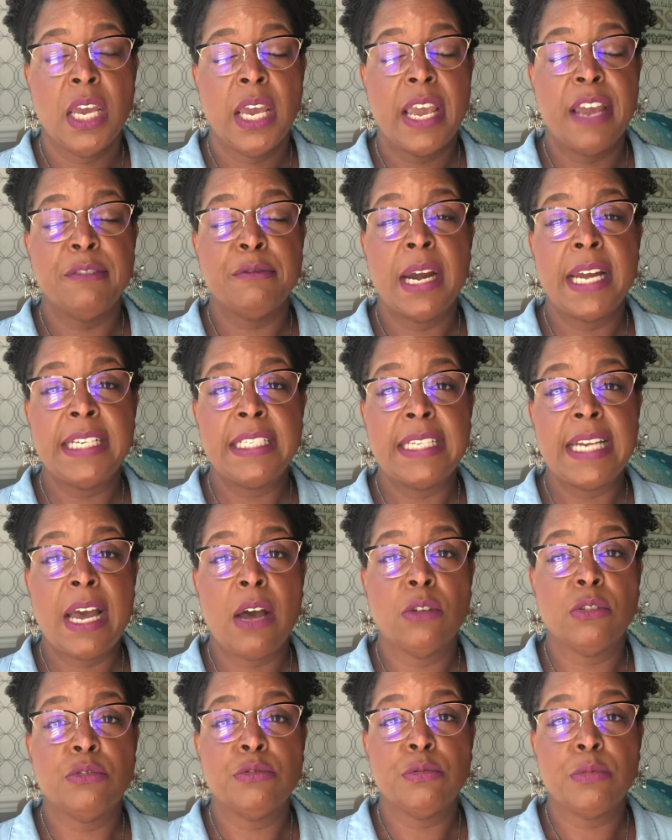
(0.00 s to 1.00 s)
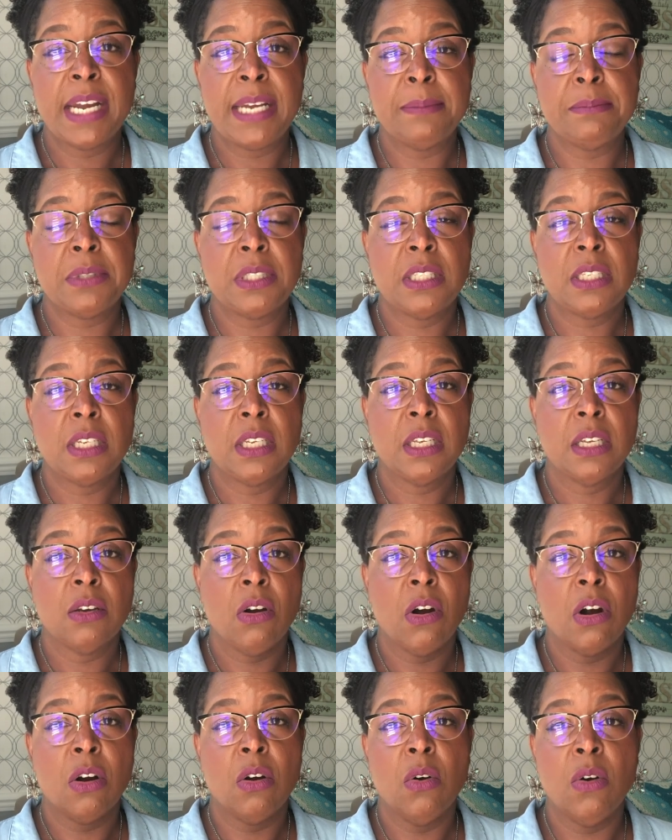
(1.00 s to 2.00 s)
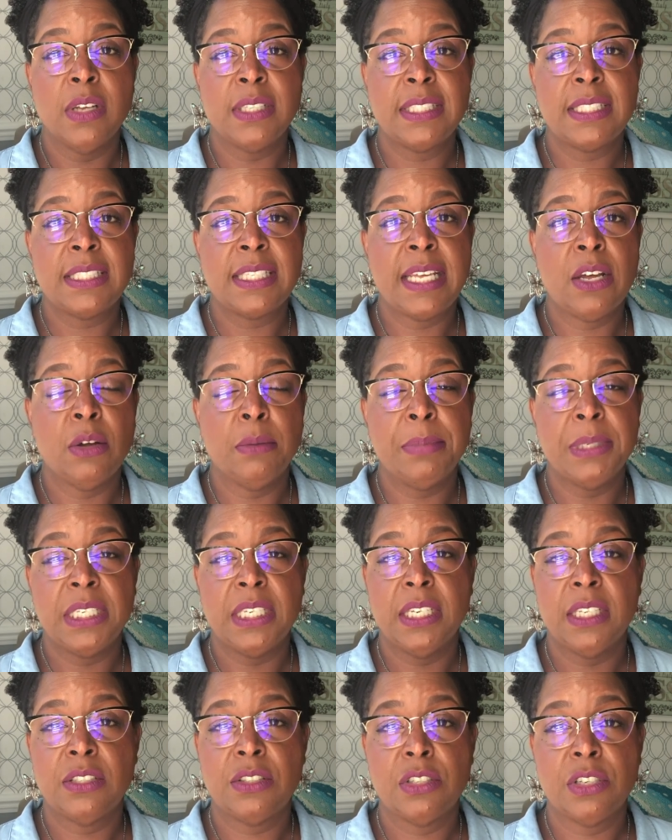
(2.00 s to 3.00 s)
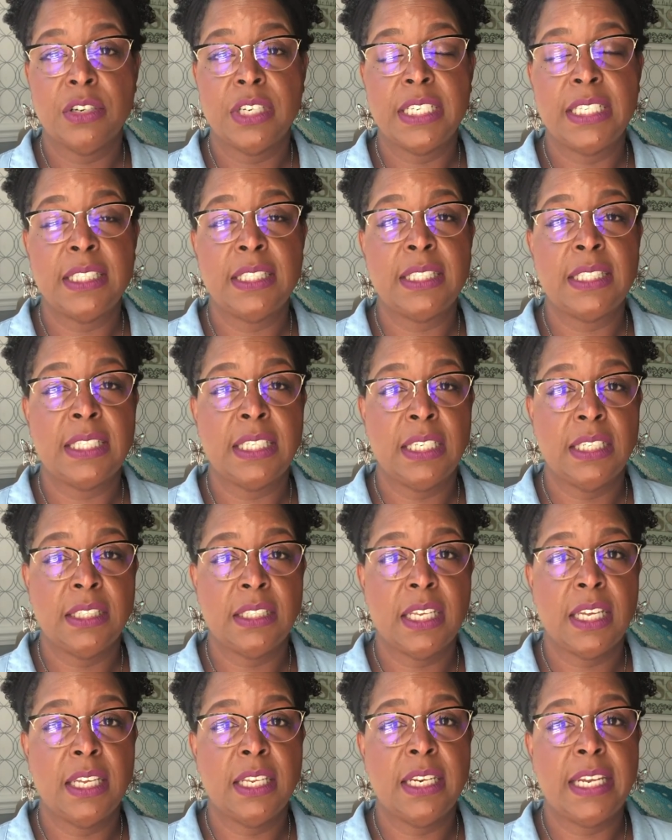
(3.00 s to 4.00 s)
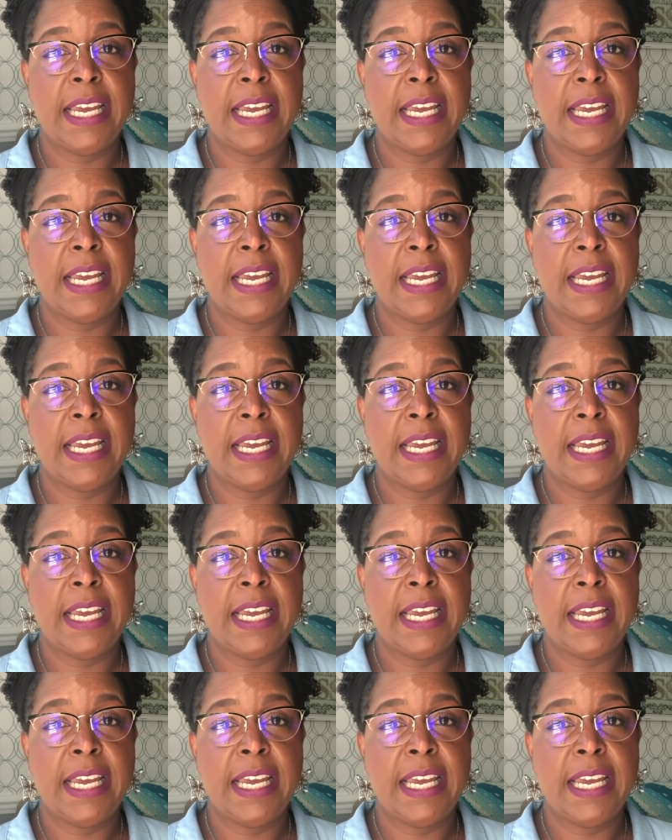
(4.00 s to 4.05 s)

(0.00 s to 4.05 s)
And right now, grapes are on sale because they're in season,